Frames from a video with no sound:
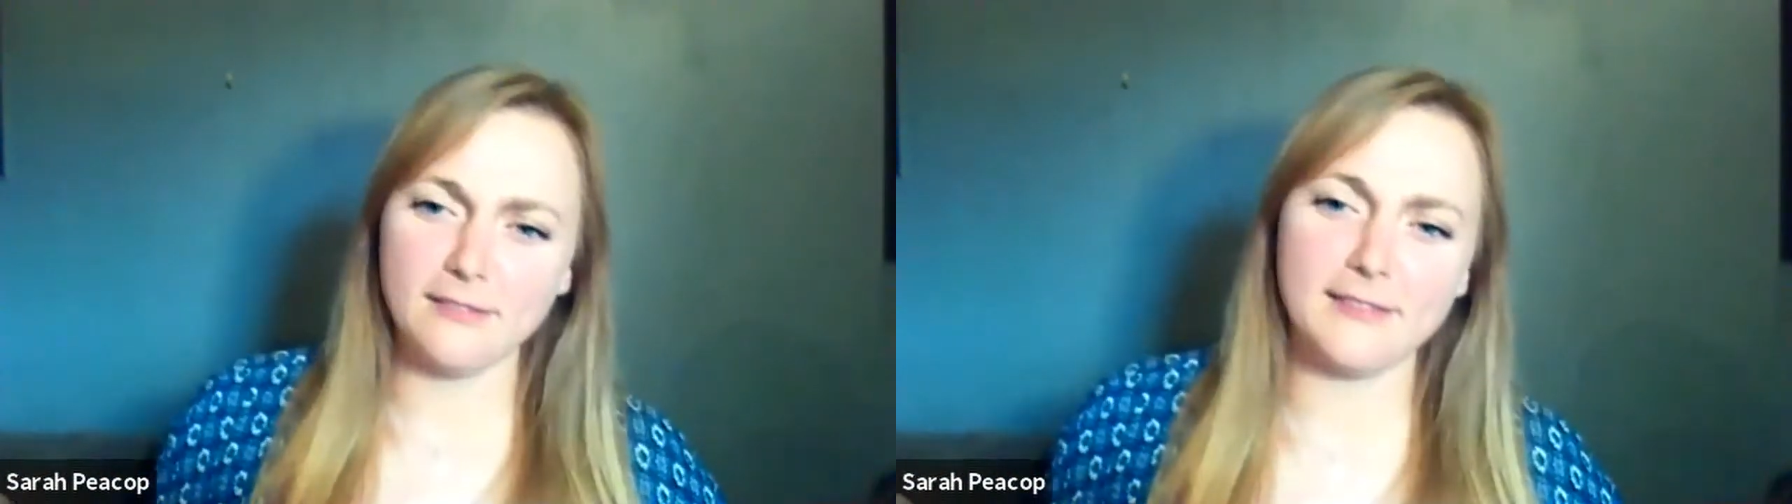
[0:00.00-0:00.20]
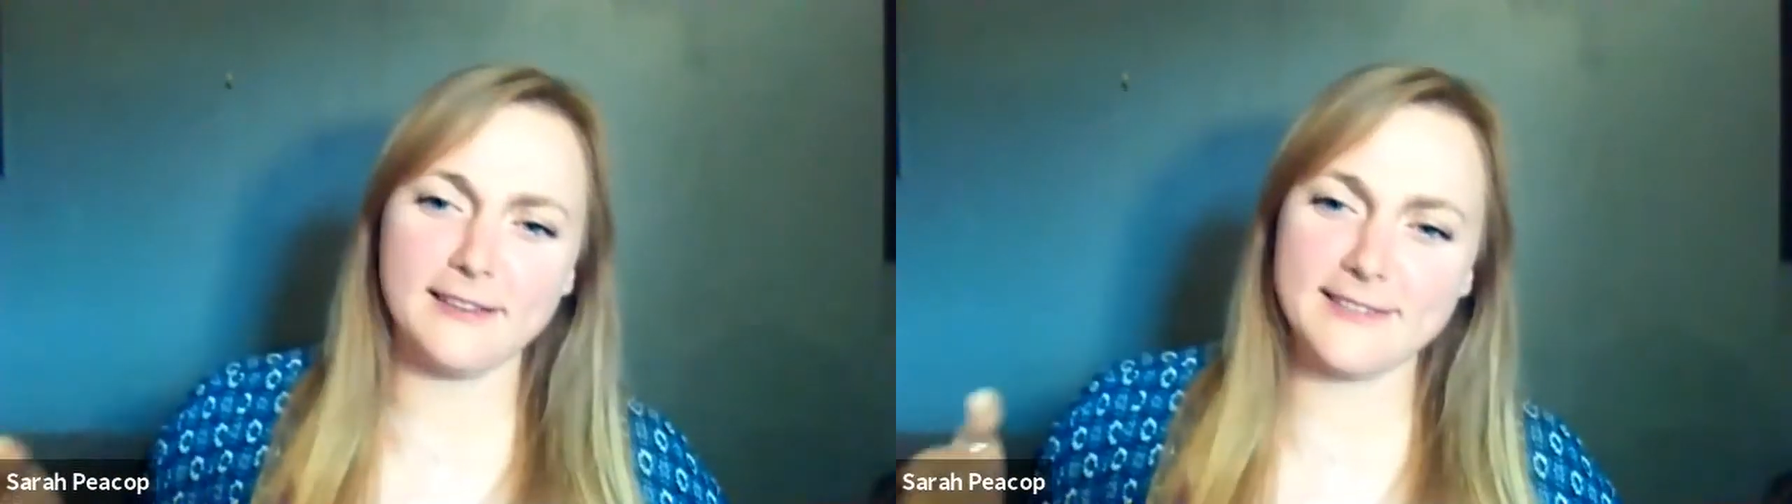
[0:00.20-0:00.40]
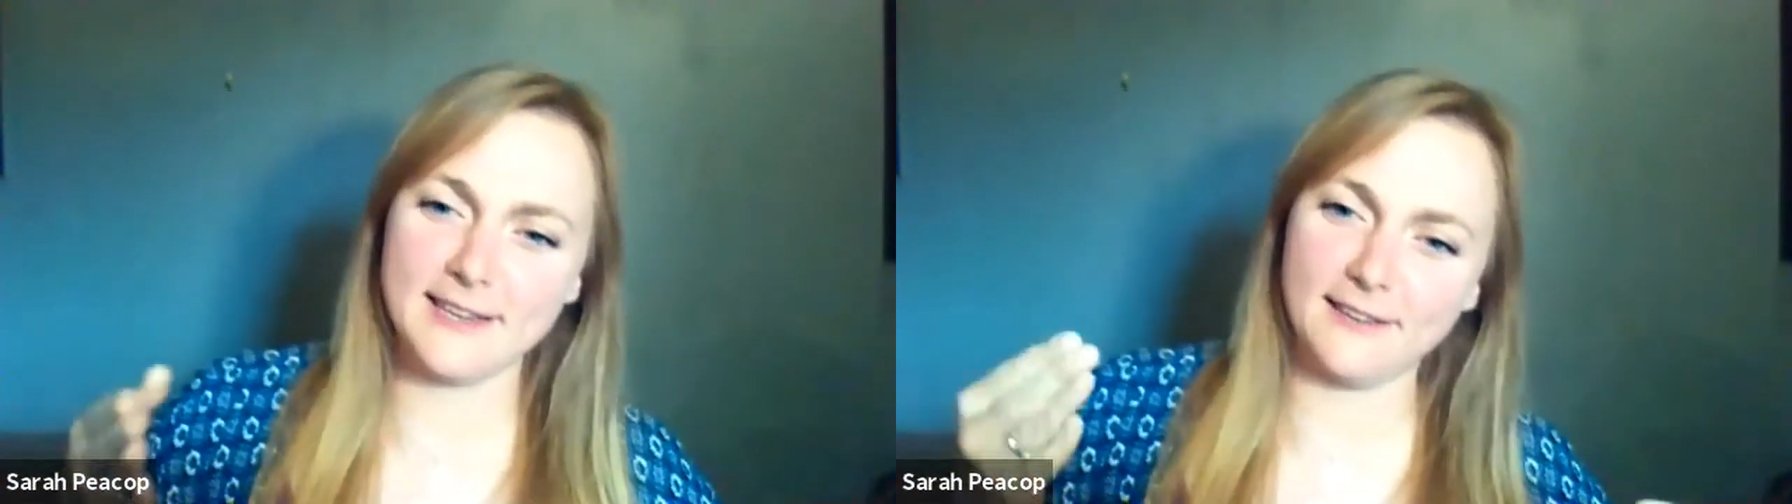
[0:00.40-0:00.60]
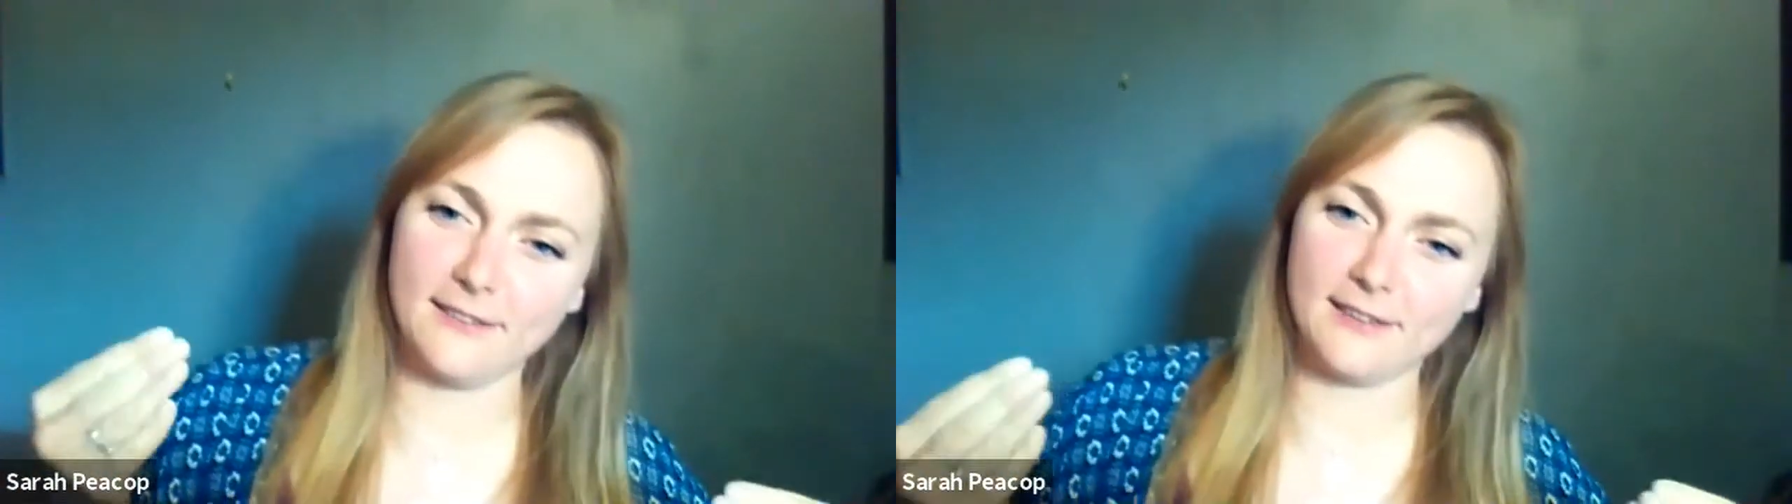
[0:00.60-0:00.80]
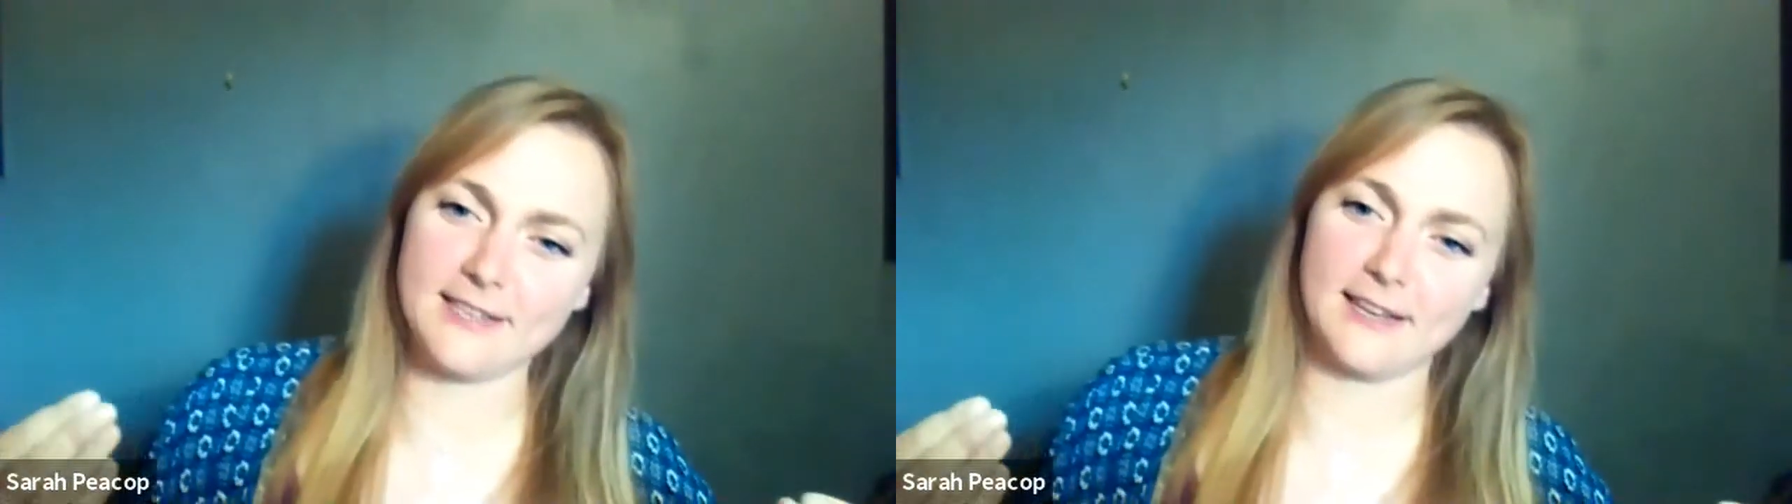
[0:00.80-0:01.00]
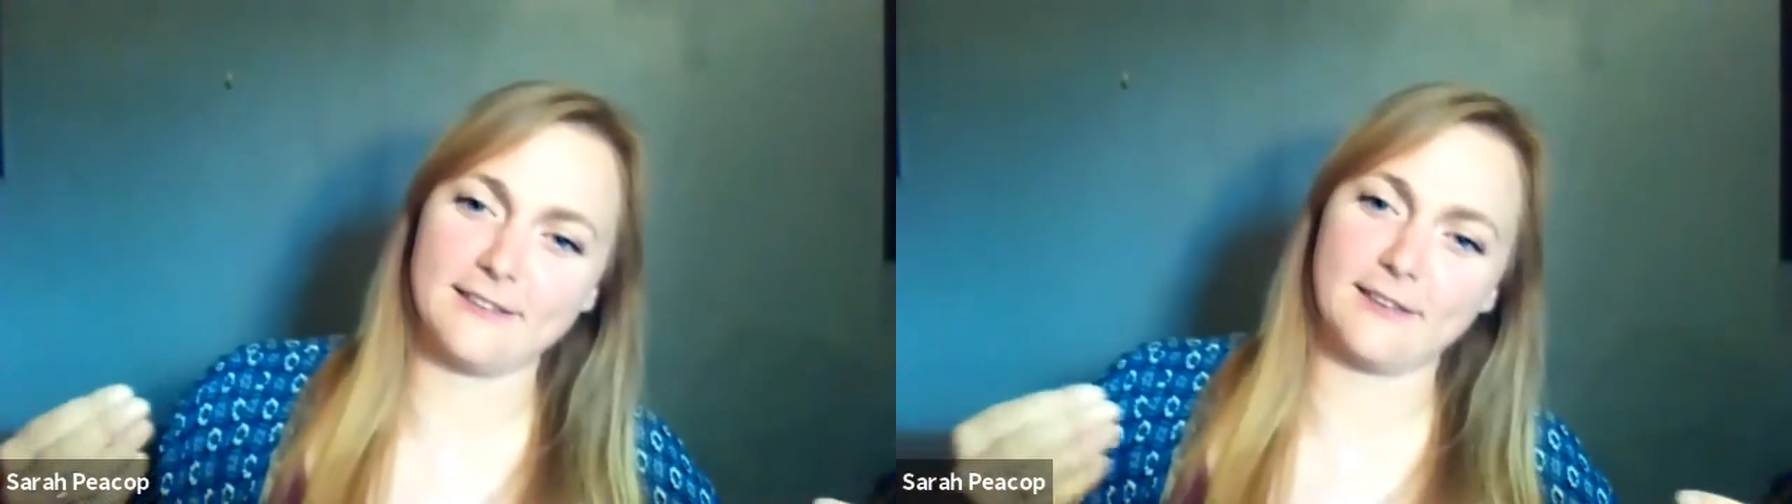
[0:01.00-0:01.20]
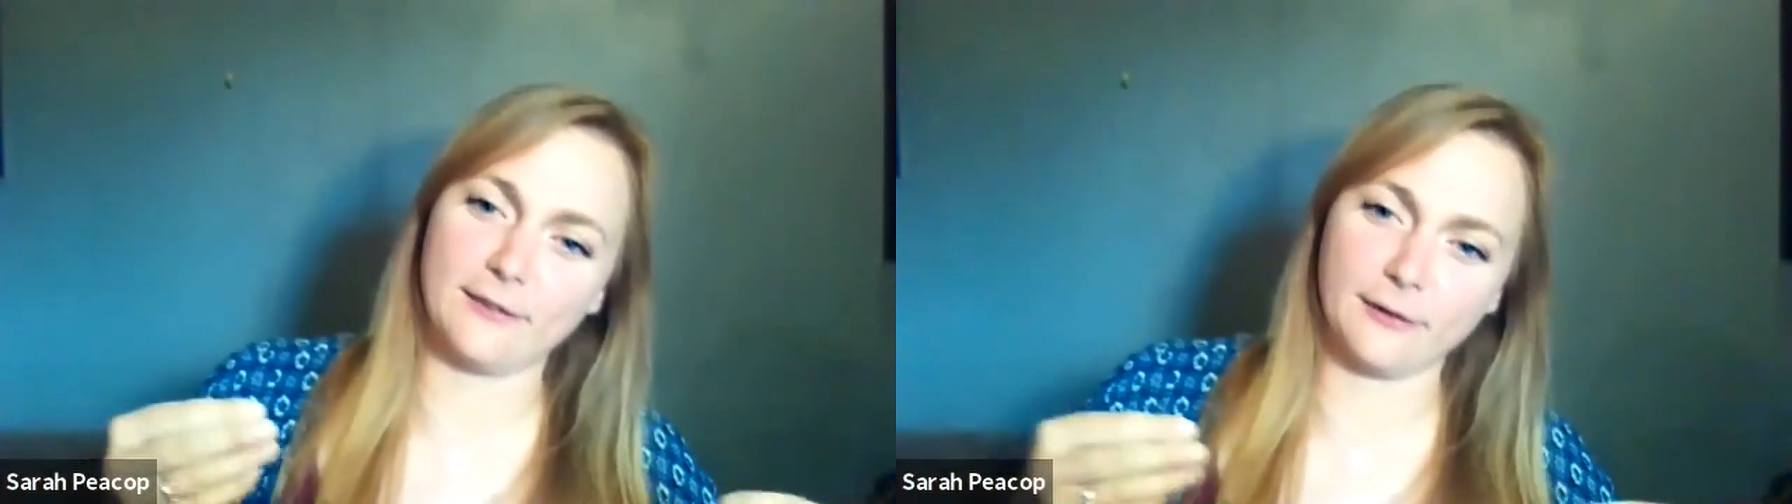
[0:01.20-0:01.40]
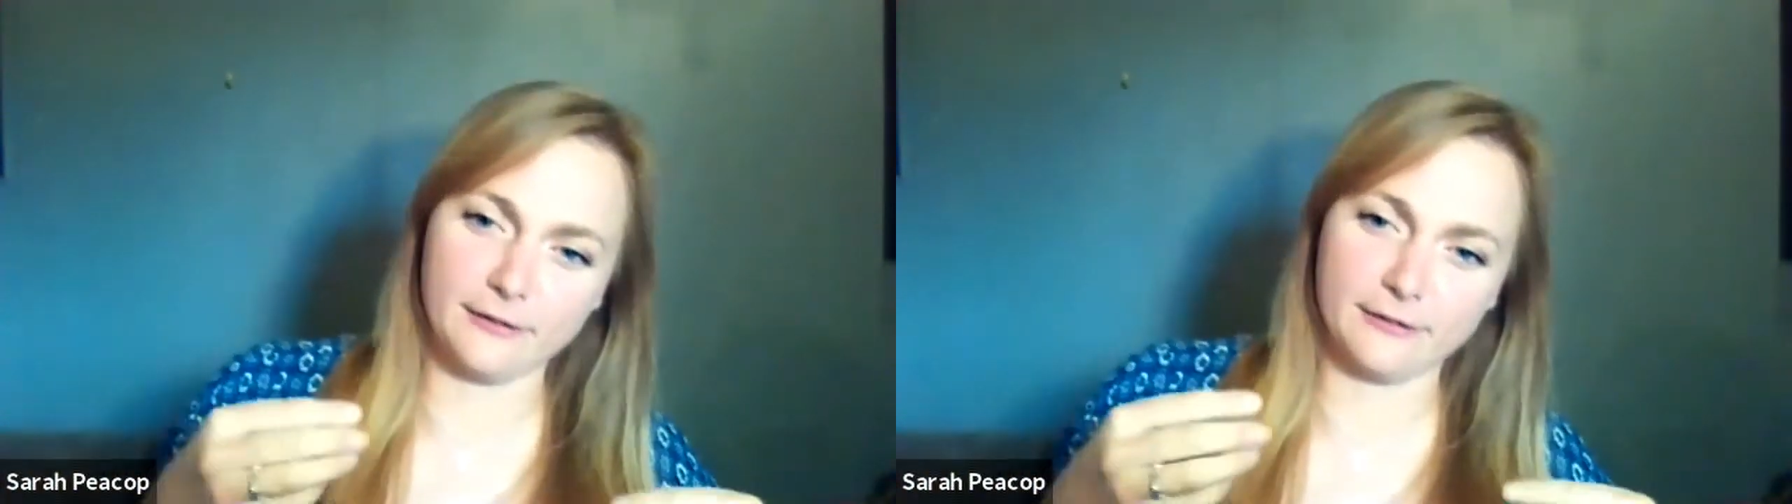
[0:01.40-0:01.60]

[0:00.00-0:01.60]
they tend to sort